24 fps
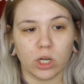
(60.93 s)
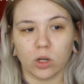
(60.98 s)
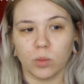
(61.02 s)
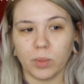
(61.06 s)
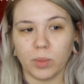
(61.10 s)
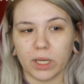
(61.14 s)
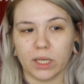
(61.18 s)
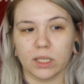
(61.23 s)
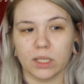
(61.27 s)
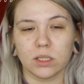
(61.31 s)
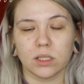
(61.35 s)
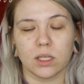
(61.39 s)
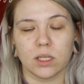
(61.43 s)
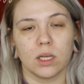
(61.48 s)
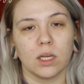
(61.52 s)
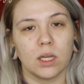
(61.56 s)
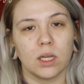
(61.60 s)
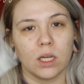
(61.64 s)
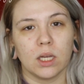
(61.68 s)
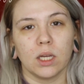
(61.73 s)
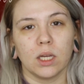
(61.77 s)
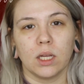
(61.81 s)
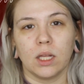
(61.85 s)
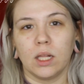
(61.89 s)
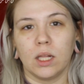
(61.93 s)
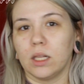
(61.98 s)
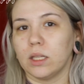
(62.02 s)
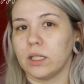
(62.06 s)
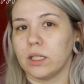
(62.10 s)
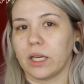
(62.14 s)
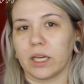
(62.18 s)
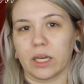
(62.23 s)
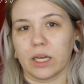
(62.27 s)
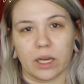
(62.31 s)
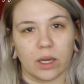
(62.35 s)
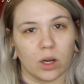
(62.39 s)
base.
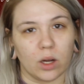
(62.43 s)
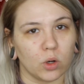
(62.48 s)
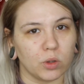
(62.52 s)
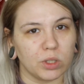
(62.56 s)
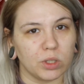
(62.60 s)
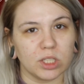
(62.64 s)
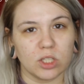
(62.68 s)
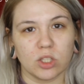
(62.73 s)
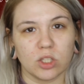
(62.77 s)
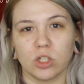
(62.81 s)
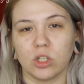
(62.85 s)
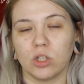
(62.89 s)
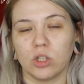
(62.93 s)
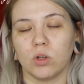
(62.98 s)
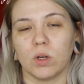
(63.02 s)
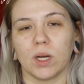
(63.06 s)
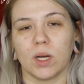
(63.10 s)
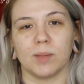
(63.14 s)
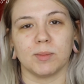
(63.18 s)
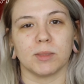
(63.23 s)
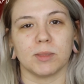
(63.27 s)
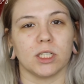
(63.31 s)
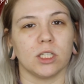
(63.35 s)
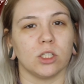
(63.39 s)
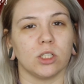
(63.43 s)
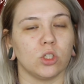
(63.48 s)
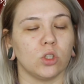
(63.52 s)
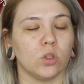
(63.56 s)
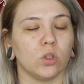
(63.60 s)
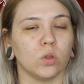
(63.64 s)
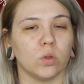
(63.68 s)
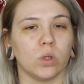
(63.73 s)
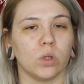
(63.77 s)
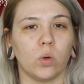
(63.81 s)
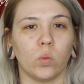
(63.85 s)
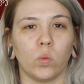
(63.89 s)
Like I always do, I'm gonna do
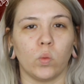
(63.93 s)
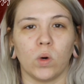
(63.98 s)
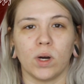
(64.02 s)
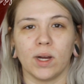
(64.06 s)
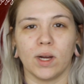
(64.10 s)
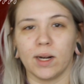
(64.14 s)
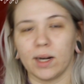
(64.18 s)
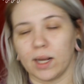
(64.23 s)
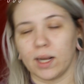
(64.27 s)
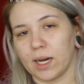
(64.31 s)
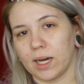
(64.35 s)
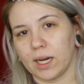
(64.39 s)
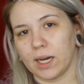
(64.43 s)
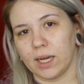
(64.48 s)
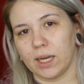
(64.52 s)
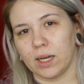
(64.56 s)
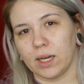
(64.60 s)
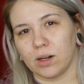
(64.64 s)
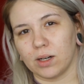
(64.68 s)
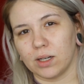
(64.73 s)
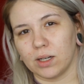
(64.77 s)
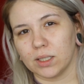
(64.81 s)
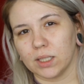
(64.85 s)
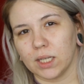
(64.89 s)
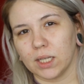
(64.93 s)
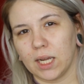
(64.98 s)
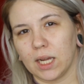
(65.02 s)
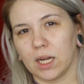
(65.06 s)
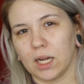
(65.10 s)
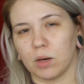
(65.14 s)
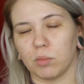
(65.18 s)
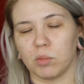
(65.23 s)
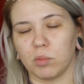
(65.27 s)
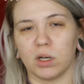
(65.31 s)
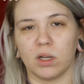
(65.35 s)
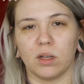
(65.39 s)
one eye on
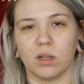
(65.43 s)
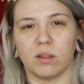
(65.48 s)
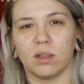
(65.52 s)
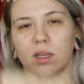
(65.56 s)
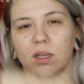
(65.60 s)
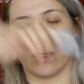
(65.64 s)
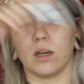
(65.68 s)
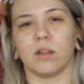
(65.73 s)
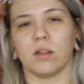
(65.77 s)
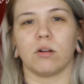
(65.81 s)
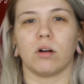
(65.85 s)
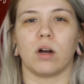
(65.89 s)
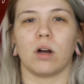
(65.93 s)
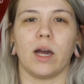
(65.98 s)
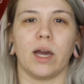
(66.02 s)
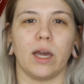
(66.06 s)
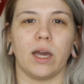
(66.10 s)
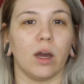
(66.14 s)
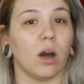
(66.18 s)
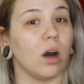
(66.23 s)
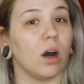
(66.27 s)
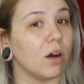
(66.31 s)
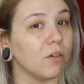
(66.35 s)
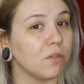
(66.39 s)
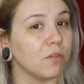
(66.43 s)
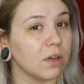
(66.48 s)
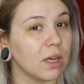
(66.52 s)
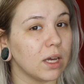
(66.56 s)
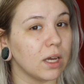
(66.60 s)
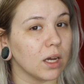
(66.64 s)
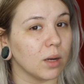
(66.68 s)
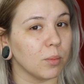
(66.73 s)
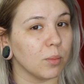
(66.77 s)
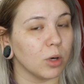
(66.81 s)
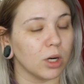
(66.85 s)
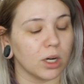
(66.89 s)
camera, the other eye off
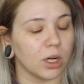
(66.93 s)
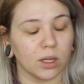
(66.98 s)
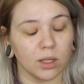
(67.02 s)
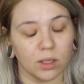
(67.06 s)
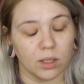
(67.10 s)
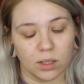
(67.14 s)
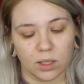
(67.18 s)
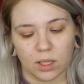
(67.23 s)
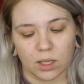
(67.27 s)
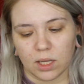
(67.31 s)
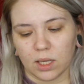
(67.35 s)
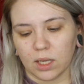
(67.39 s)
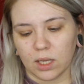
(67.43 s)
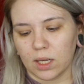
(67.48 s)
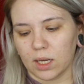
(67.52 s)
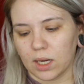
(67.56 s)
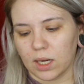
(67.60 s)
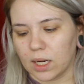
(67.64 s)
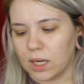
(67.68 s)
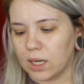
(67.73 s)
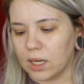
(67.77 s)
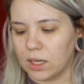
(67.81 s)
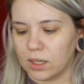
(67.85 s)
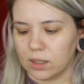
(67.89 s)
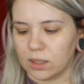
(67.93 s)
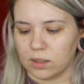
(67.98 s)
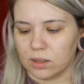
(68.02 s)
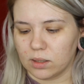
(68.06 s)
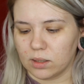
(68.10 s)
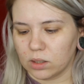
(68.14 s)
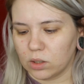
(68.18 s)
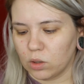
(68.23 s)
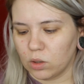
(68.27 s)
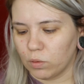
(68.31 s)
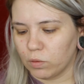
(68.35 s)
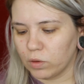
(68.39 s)
camera, and
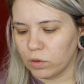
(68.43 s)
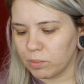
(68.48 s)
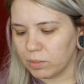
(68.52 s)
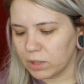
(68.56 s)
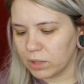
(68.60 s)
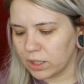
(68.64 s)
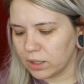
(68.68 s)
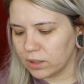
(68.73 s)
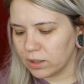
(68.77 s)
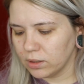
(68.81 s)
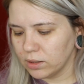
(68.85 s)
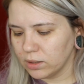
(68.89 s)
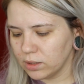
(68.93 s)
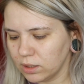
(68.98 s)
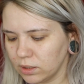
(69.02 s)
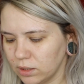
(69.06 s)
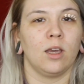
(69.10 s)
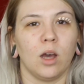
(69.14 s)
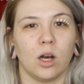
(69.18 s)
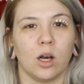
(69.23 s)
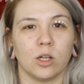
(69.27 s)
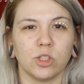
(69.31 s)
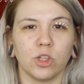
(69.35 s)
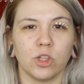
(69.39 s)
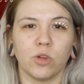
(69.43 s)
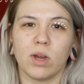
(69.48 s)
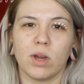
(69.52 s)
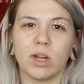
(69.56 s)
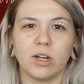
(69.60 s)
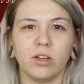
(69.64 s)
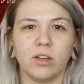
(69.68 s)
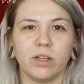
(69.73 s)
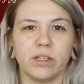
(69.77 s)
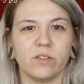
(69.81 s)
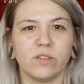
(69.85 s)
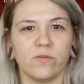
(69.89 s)
go from there. Also, how do you
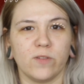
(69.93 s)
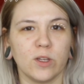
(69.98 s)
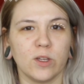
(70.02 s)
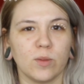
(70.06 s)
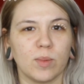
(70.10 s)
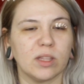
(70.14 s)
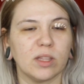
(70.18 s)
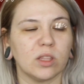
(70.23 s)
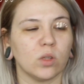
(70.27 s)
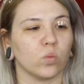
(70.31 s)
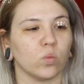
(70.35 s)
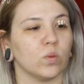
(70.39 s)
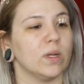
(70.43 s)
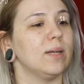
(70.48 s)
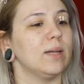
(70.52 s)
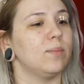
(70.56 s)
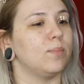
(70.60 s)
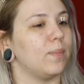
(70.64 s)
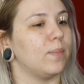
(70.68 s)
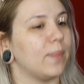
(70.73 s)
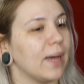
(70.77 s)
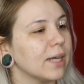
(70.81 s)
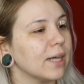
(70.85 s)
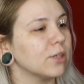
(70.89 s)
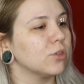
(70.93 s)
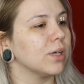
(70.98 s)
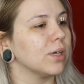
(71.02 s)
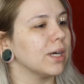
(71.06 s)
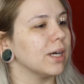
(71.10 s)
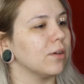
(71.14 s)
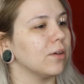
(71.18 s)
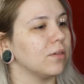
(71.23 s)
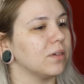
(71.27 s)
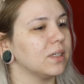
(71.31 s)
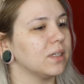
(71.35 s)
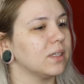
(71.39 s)
guys feel about the red
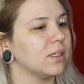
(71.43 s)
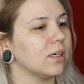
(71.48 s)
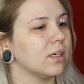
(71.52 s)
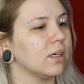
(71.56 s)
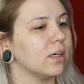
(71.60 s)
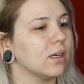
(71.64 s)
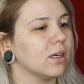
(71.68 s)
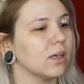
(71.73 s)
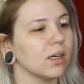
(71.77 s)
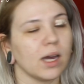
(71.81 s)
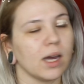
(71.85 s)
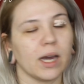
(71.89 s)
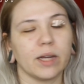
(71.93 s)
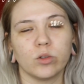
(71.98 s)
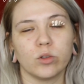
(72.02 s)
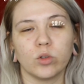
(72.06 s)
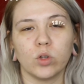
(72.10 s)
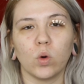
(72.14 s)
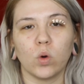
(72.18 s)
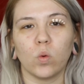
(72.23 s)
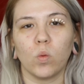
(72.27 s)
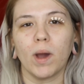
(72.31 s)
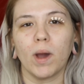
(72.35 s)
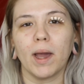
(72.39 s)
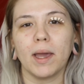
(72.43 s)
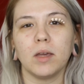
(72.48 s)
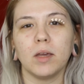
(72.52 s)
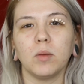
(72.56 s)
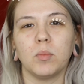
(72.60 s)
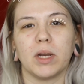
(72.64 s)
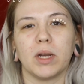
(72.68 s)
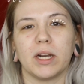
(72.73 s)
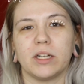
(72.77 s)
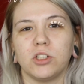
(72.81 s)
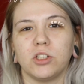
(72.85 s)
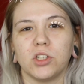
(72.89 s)
background? I don't know why, but
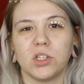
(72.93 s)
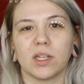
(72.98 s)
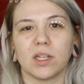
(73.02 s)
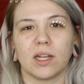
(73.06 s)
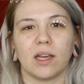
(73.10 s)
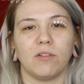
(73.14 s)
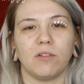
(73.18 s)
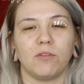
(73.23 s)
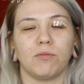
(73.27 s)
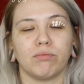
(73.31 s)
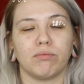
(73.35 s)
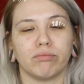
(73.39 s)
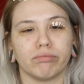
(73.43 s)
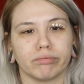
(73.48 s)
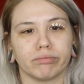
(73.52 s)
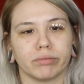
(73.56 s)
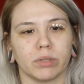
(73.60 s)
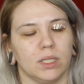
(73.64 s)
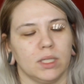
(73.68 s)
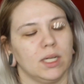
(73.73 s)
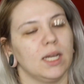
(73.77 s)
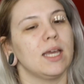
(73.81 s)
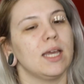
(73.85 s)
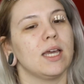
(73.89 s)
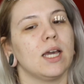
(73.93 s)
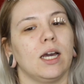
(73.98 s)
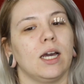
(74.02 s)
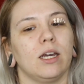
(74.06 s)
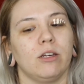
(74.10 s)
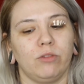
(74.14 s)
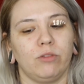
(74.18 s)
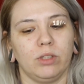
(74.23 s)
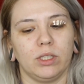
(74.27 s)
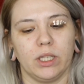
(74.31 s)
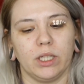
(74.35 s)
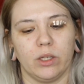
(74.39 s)
I
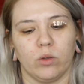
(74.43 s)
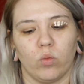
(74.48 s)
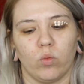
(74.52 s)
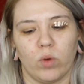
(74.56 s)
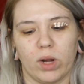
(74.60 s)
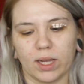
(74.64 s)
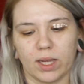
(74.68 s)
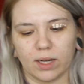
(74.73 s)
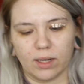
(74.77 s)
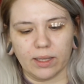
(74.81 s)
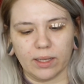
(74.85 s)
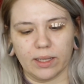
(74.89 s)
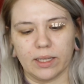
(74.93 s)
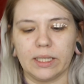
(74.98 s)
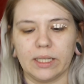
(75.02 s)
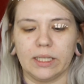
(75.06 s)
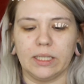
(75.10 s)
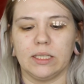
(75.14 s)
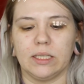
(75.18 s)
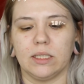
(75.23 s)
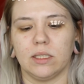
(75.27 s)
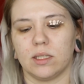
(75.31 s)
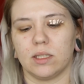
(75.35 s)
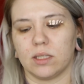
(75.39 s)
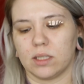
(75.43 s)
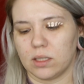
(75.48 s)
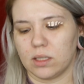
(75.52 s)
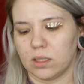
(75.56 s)
feel like red is